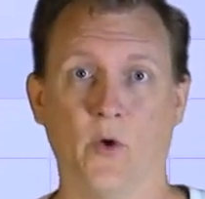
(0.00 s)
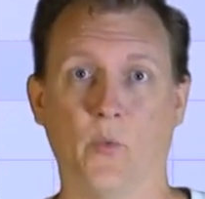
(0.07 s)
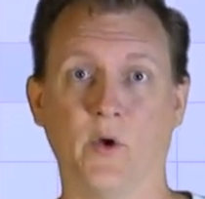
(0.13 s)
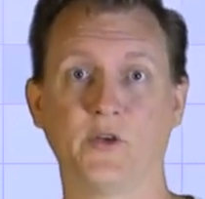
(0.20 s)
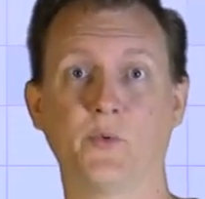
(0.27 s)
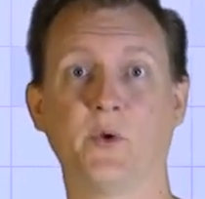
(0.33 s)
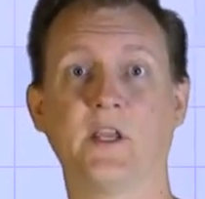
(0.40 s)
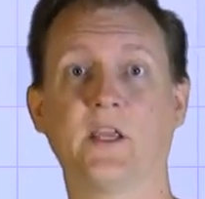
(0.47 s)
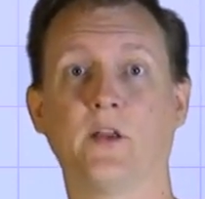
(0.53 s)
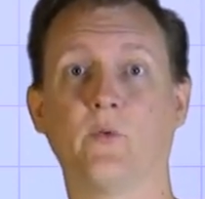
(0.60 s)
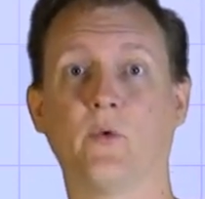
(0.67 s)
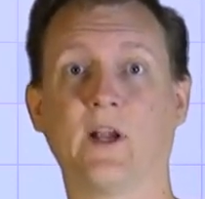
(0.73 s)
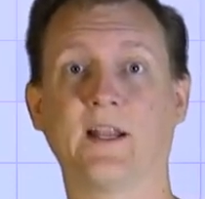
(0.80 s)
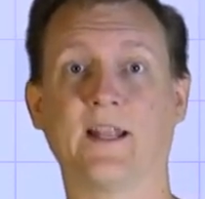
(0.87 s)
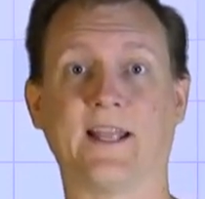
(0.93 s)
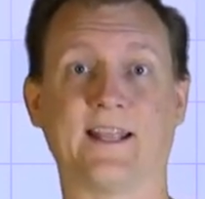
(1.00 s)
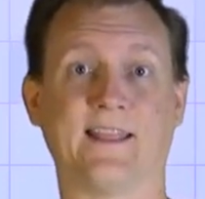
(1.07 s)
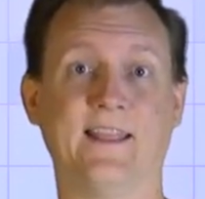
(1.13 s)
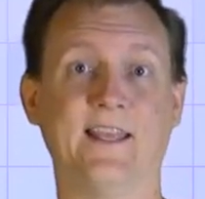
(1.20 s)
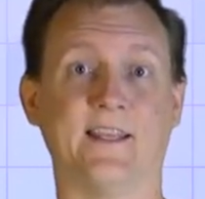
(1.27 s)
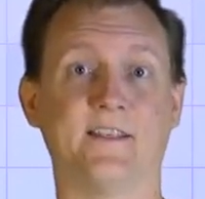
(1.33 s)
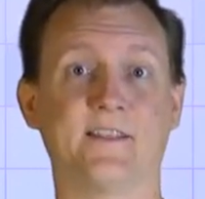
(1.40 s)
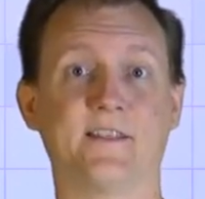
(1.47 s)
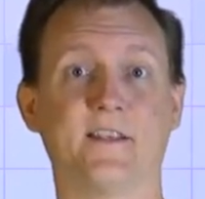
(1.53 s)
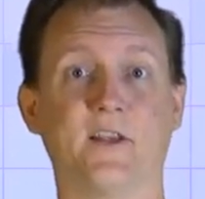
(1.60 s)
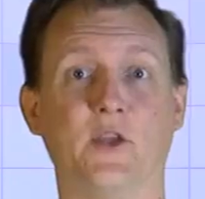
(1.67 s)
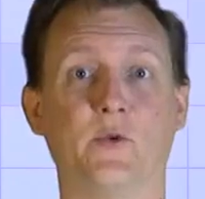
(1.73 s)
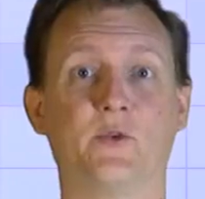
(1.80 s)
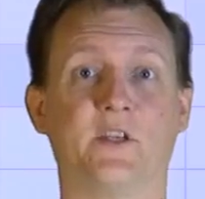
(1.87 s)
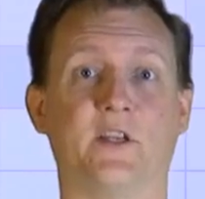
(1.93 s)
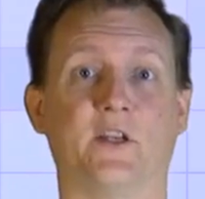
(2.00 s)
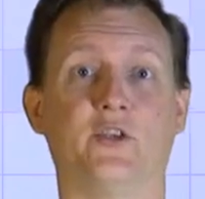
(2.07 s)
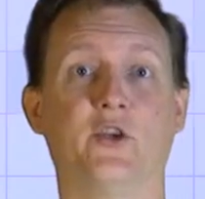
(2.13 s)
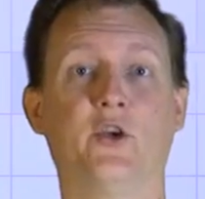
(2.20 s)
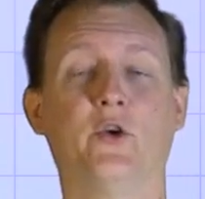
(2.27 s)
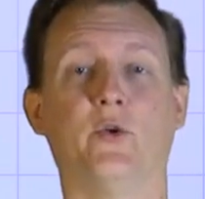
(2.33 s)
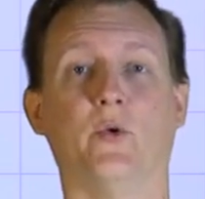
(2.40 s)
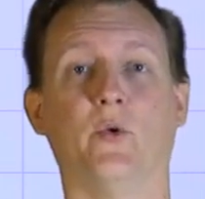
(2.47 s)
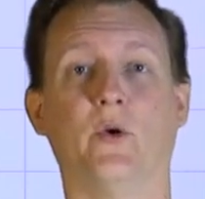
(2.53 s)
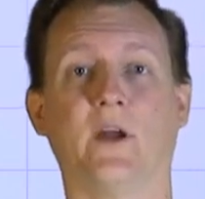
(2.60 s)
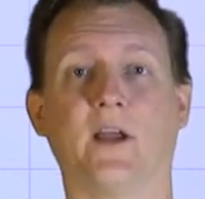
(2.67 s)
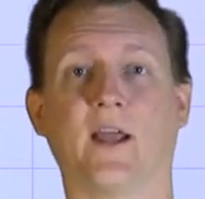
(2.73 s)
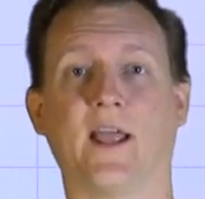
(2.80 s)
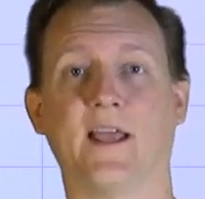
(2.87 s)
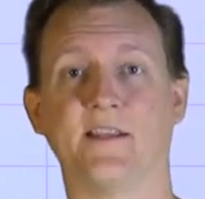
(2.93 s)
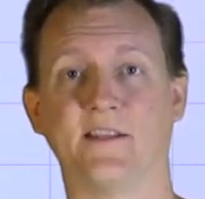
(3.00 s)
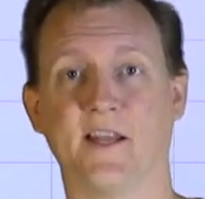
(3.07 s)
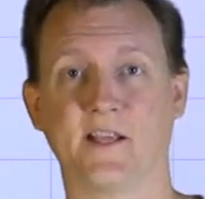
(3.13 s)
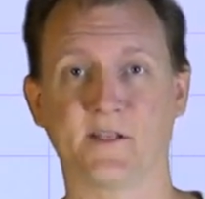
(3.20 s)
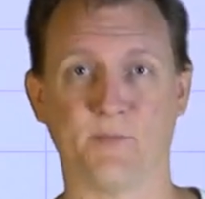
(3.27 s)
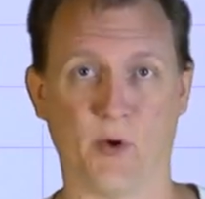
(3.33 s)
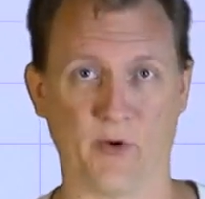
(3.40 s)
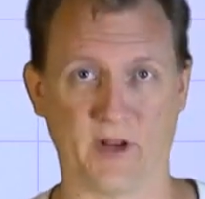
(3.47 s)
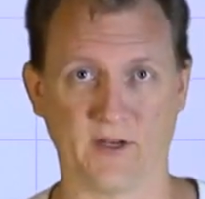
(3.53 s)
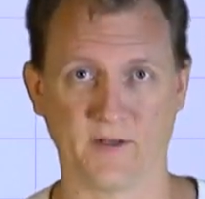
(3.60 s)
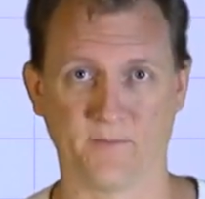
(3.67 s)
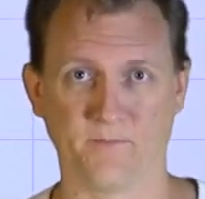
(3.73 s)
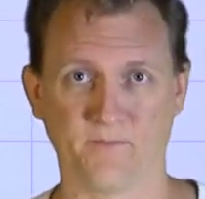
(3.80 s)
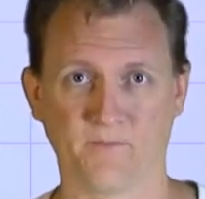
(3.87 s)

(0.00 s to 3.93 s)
which we can write like this using a 2 as an exponent.